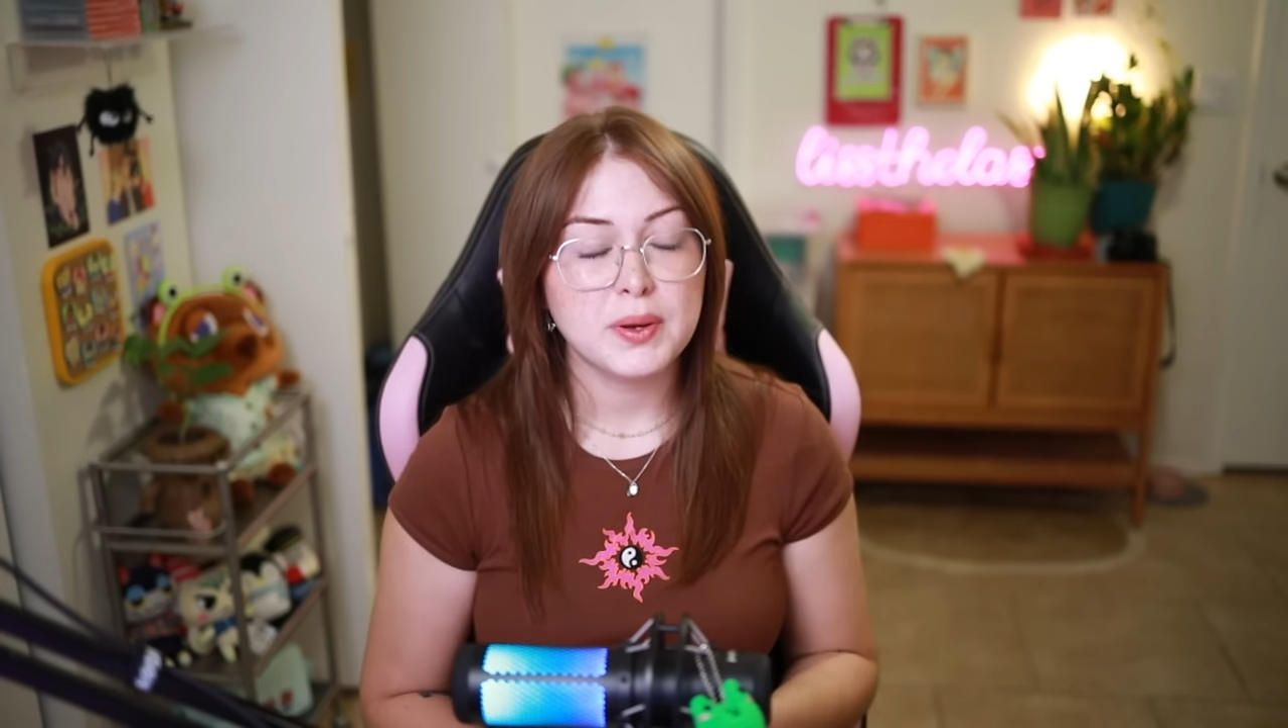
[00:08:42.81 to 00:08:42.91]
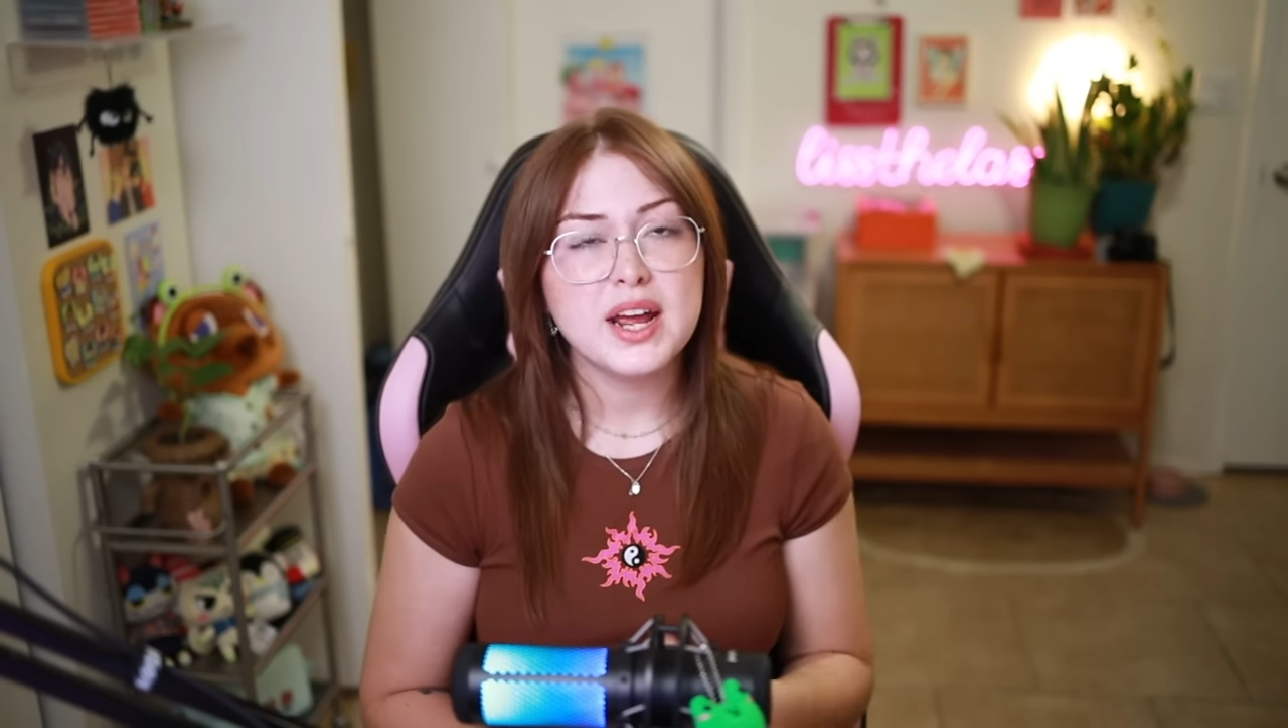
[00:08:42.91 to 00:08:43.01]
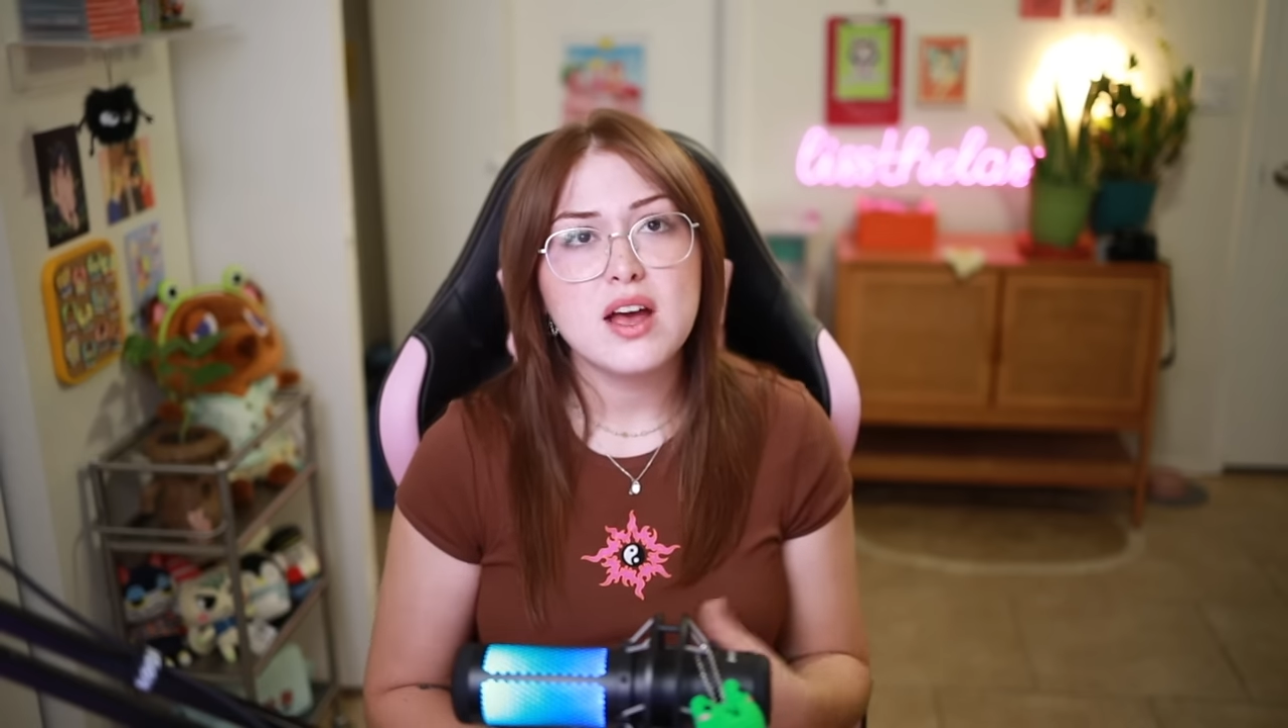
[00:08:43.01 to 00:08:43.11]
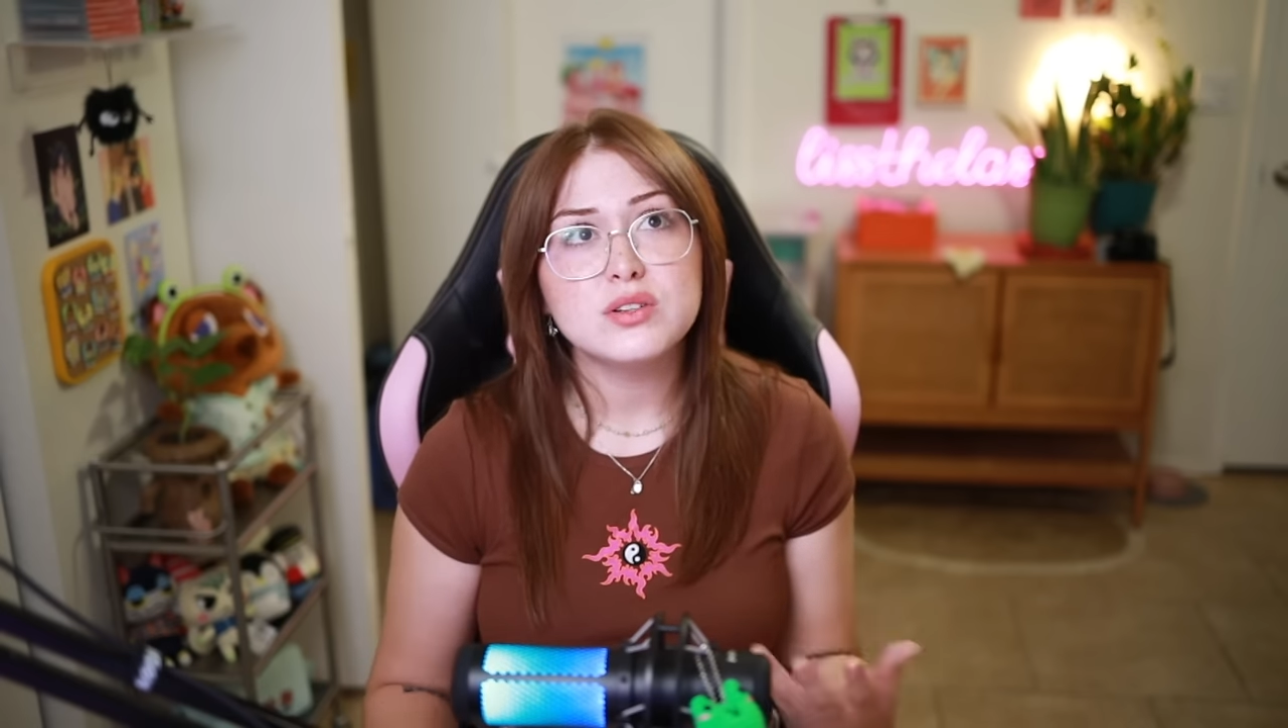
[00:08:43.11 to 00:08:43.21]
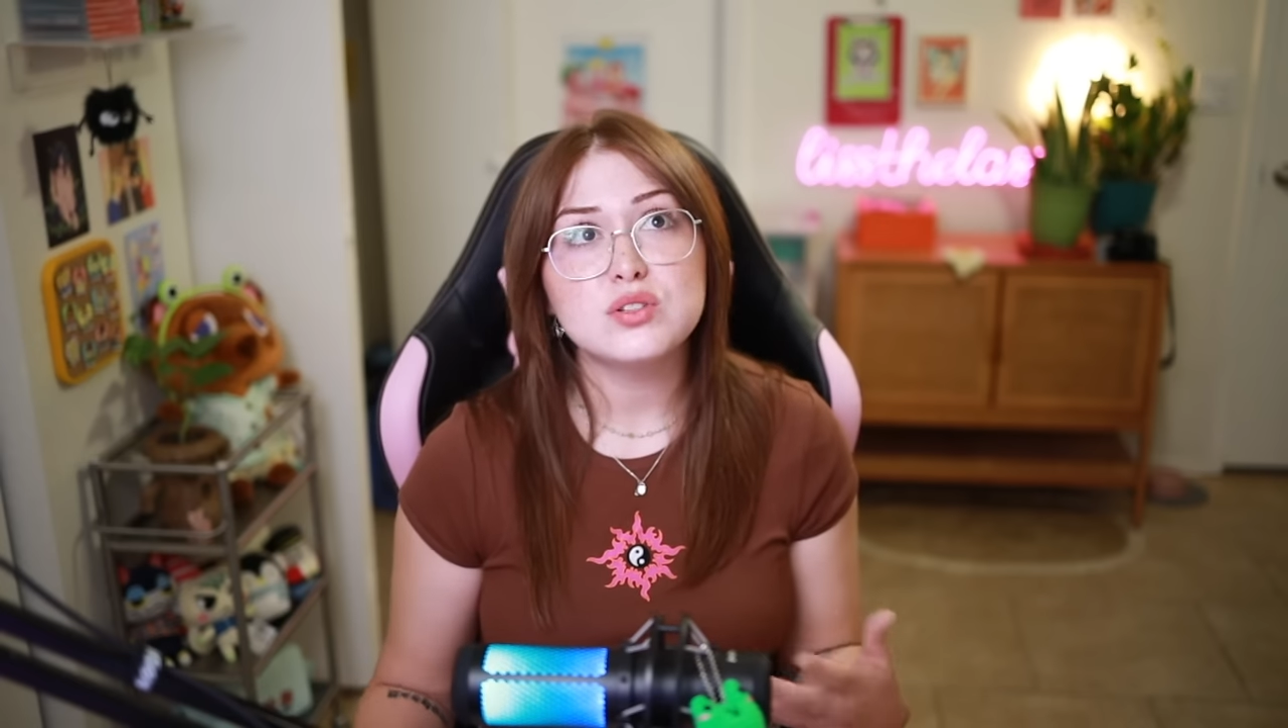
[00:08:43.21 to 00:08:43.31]
but
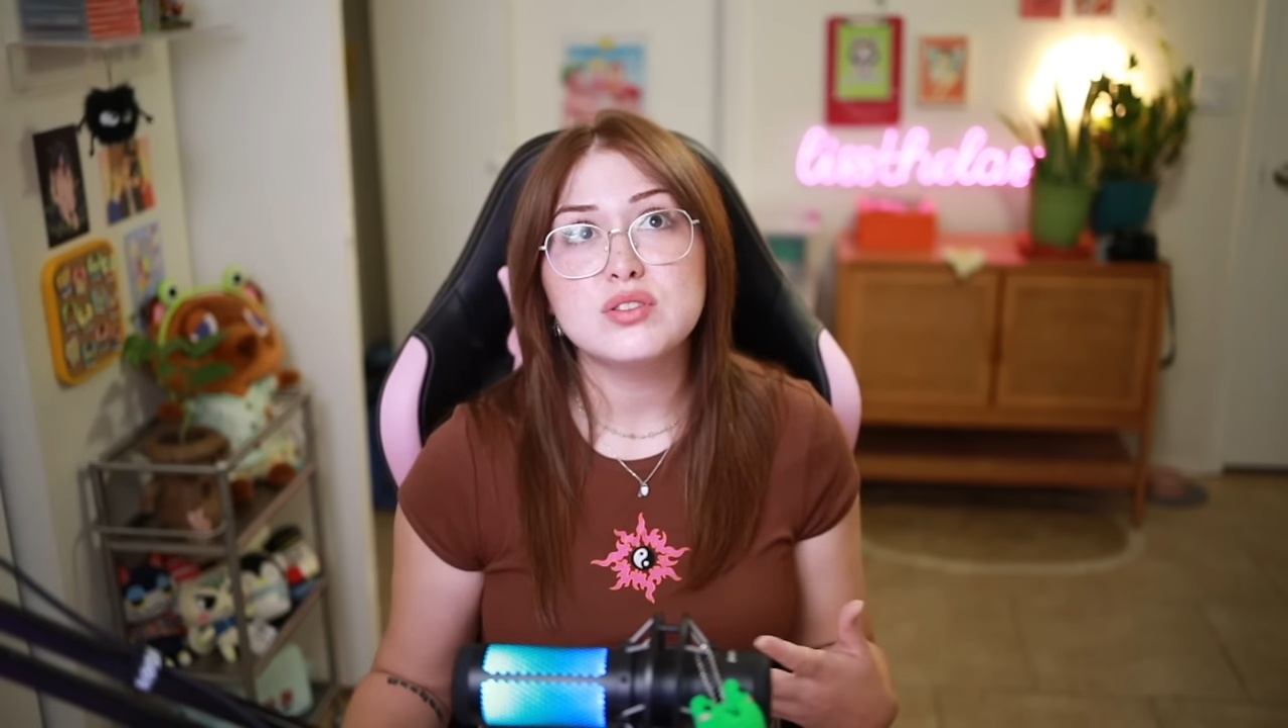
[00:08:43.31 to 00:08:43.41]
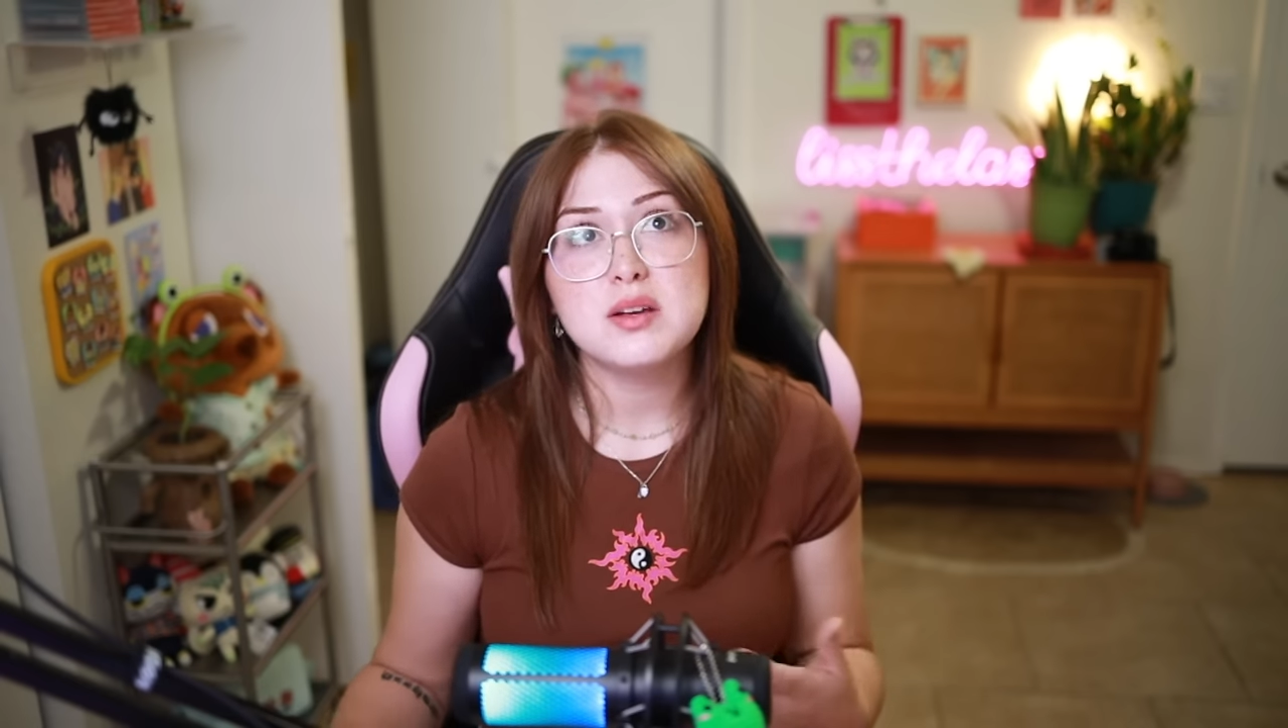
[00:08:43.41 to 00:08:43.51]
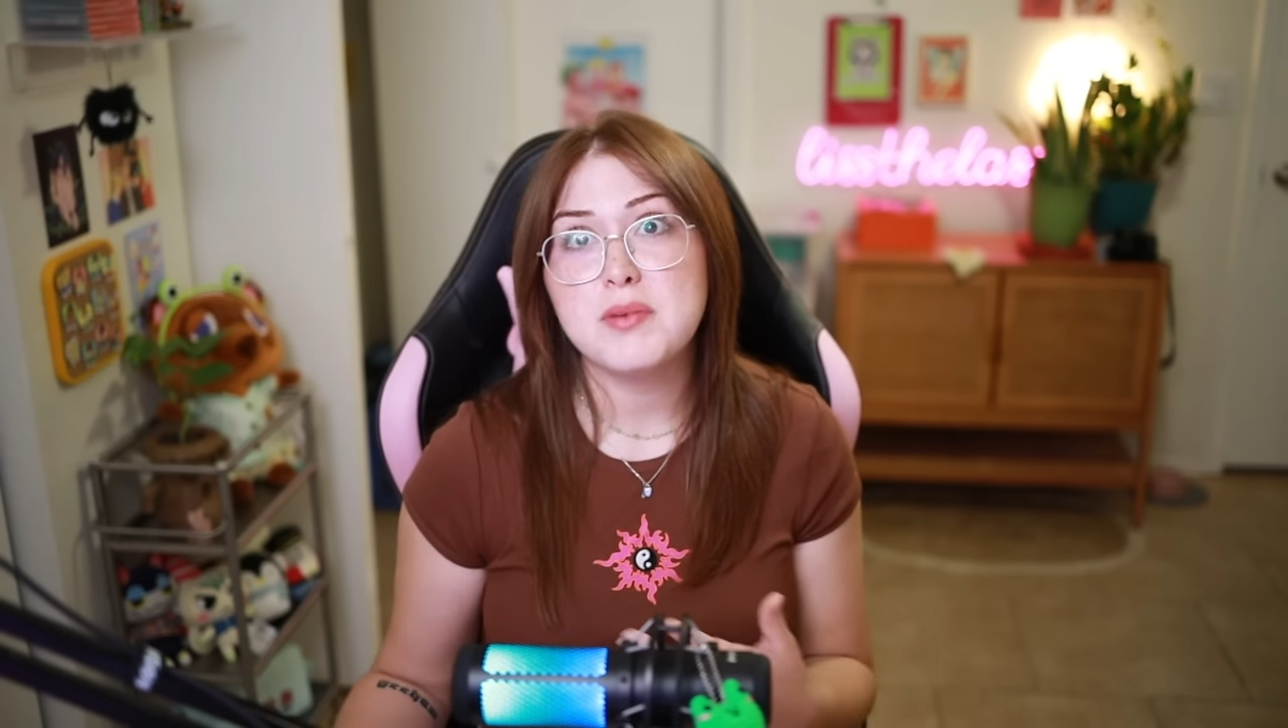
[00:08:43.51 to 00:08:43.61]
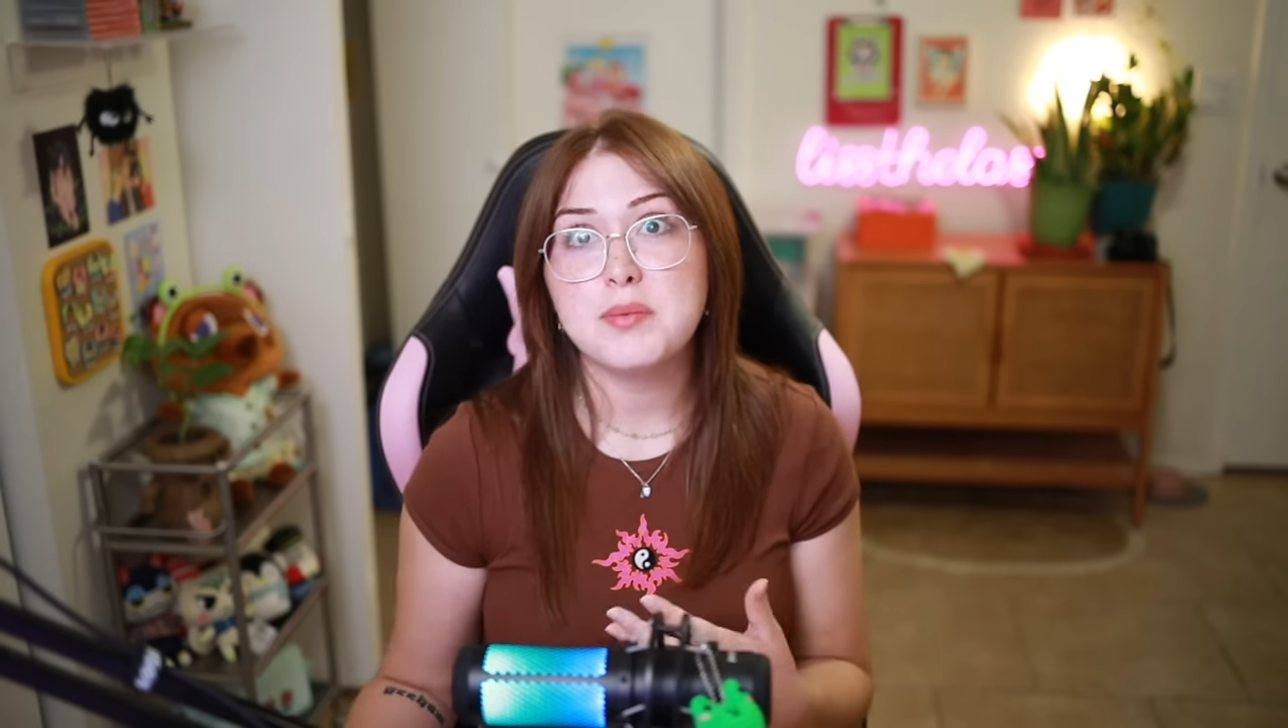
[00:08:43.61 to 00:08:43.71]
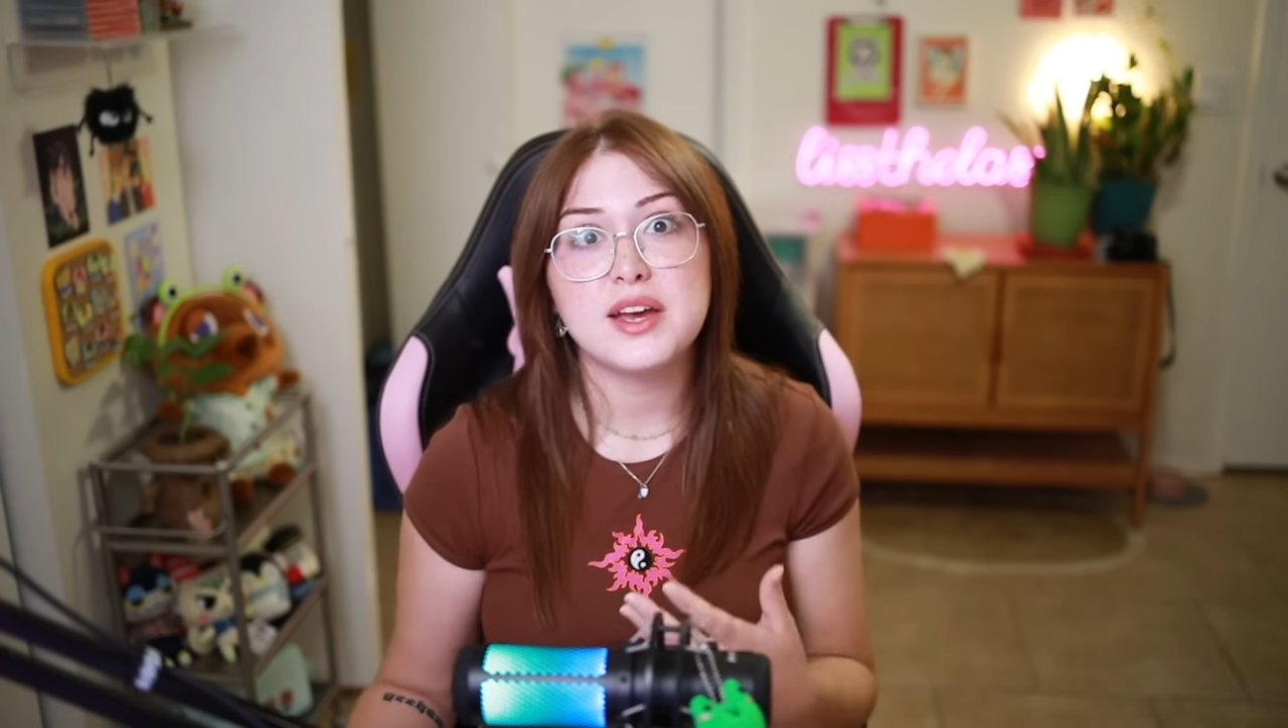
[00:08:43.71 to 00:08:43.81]
I also
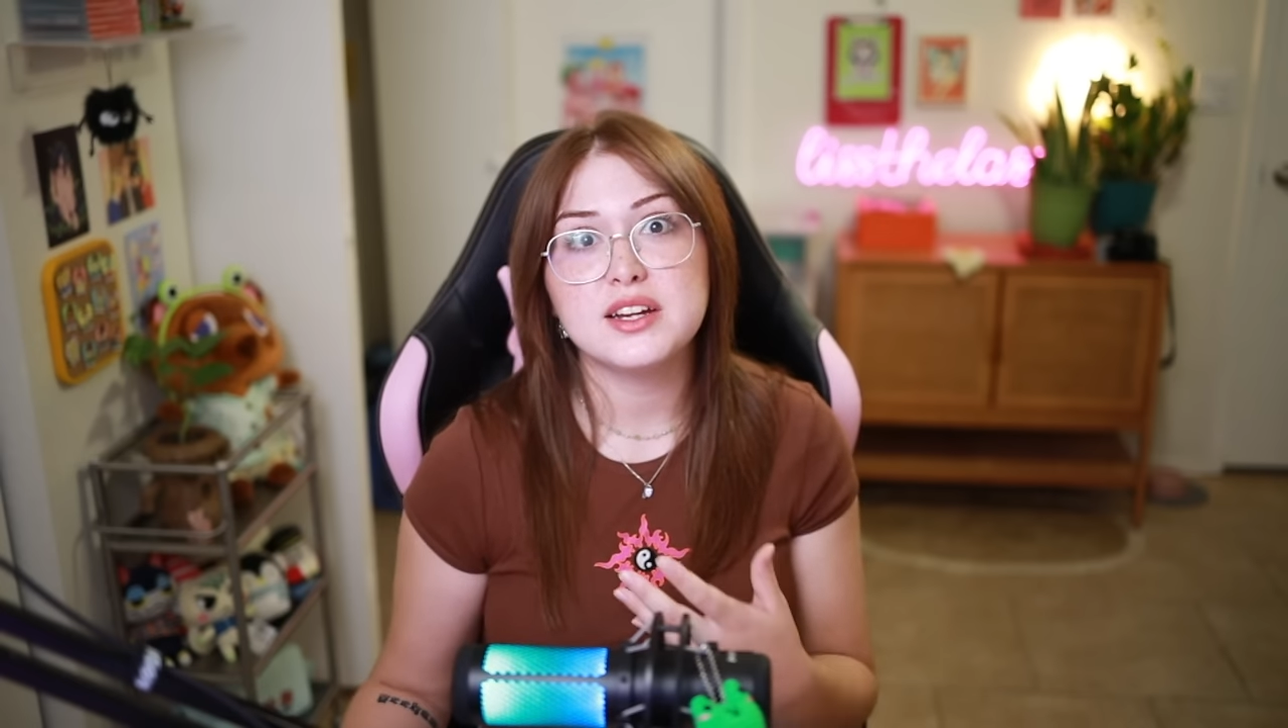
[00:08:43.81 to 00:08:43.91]
think maybe